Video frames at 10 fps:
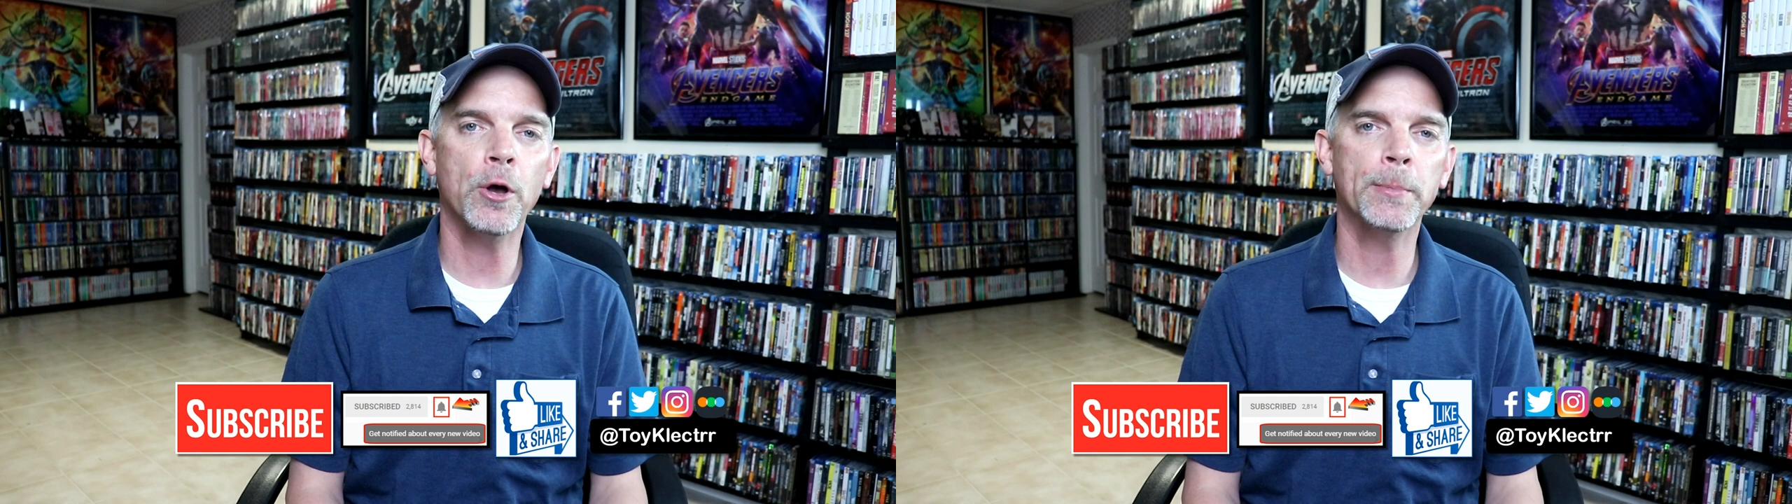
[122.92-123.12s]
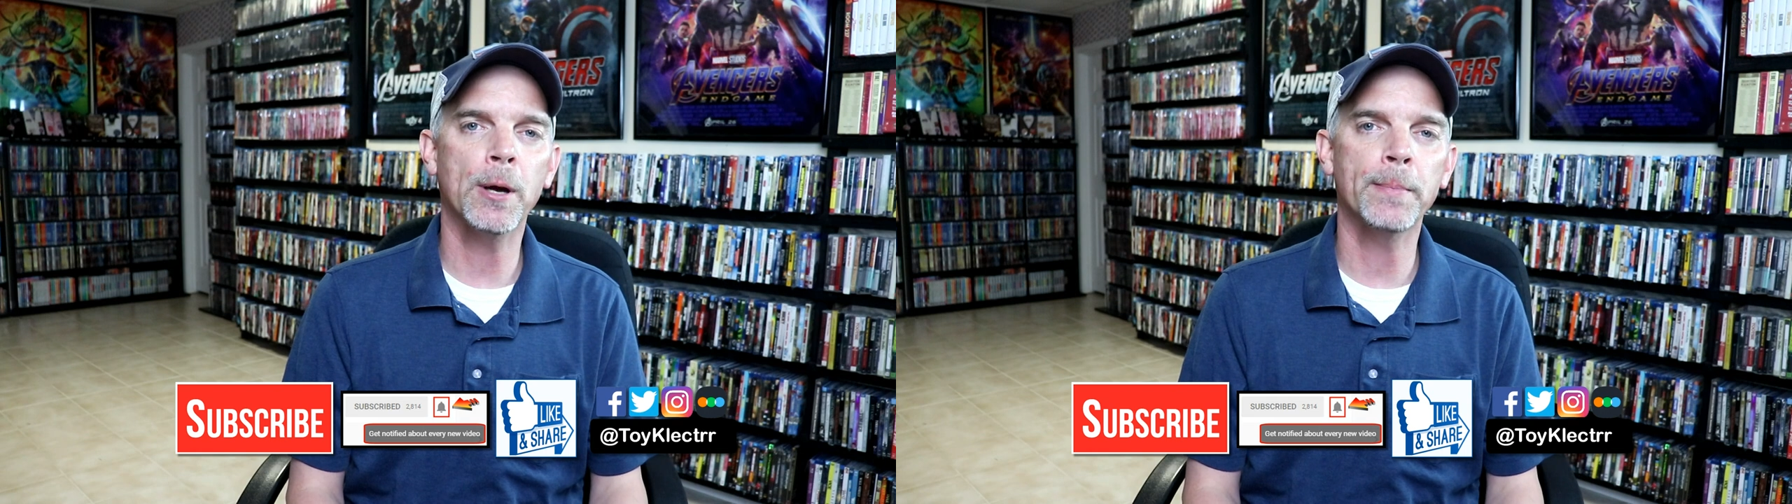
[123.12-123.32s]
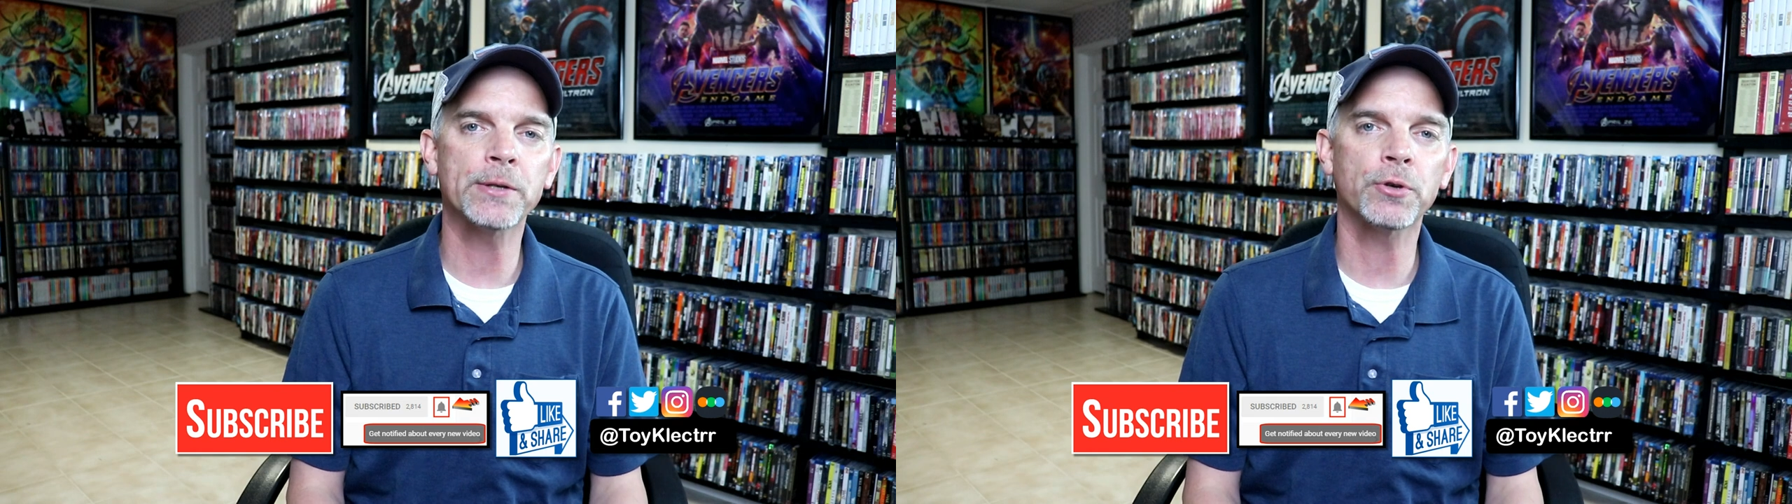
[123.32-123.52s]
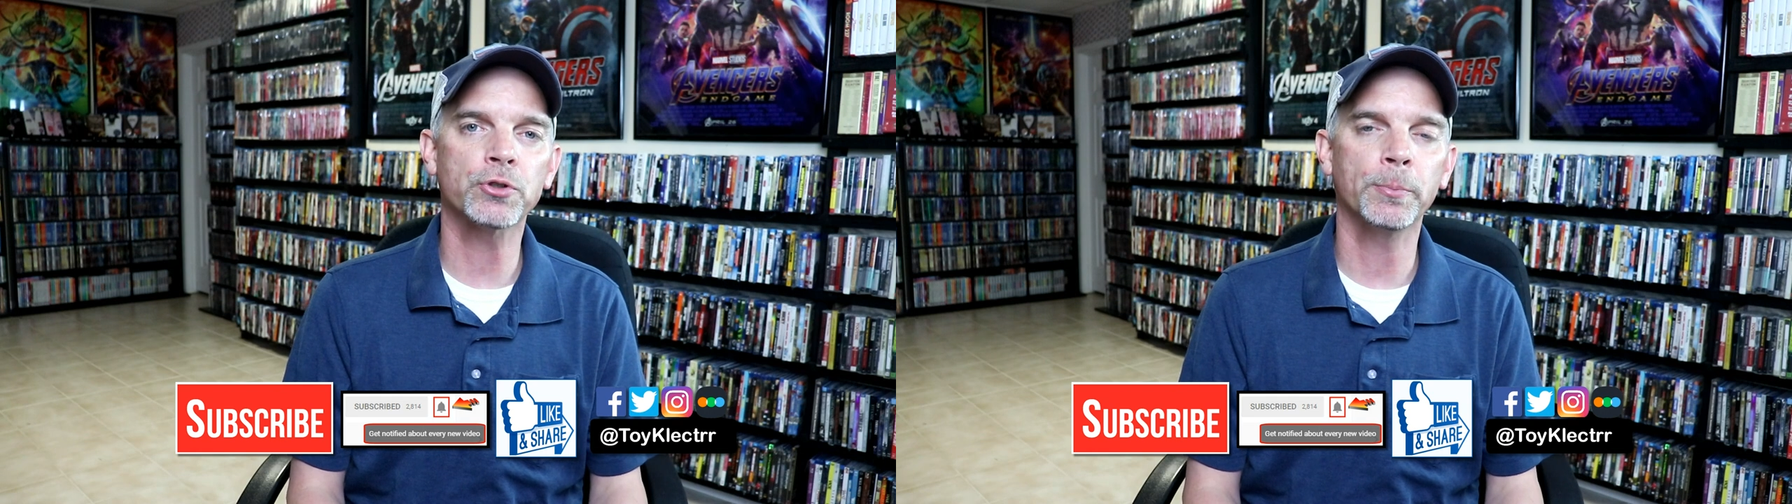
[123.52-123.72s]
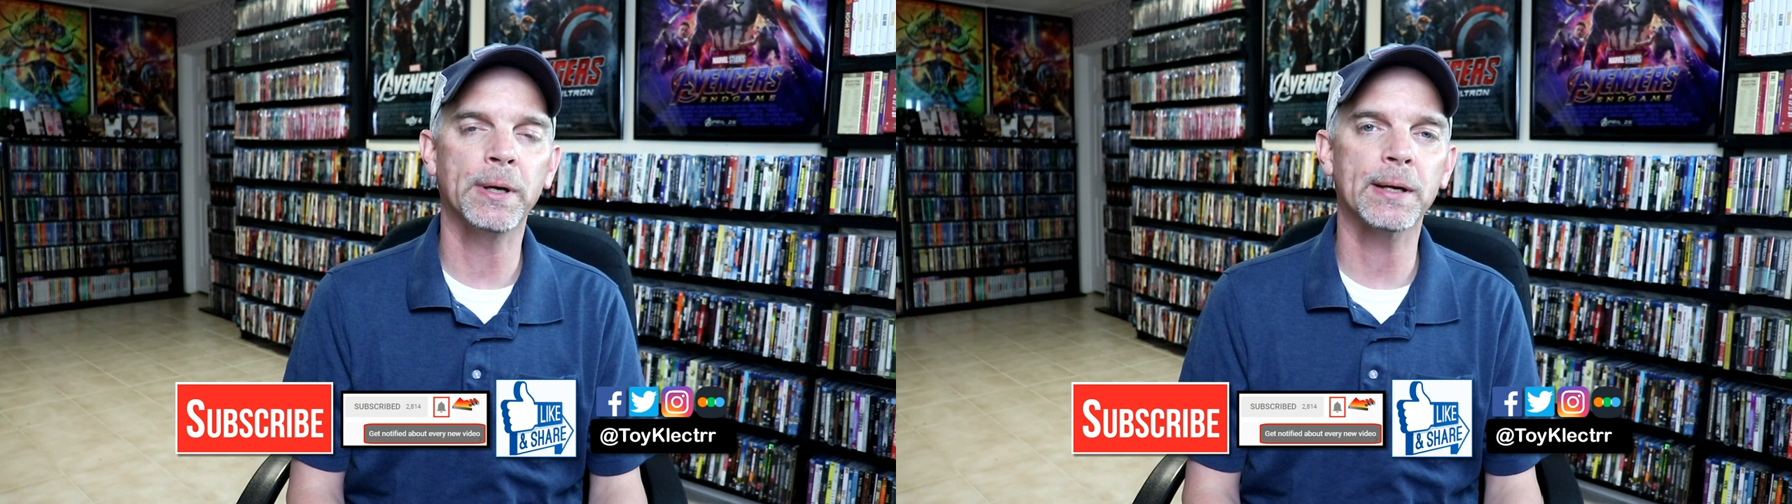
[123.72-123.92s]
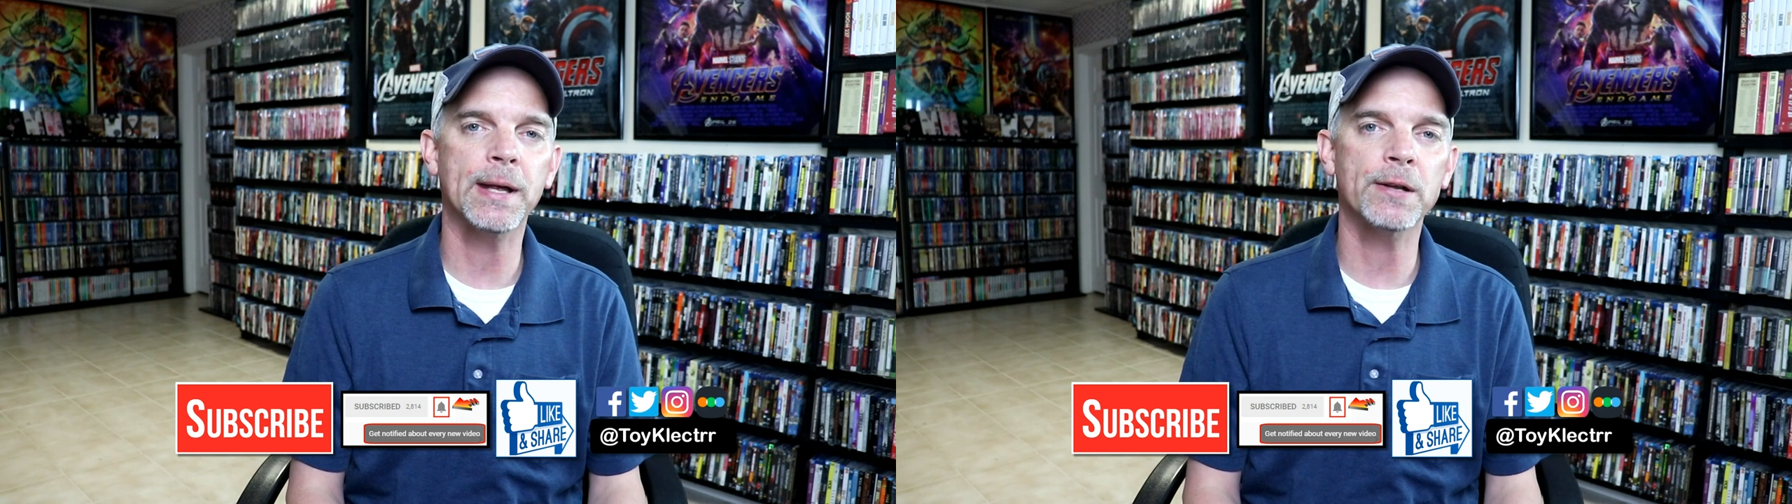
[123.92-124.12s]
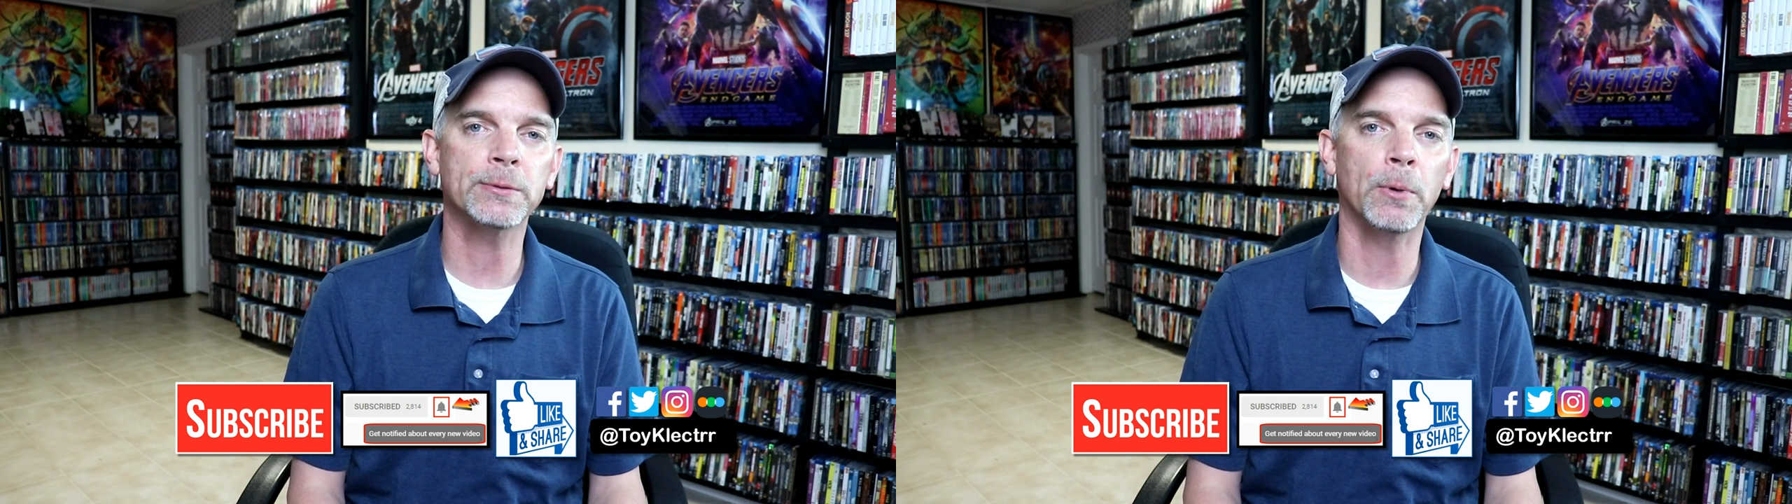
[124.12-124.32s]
found me on my social media accounts,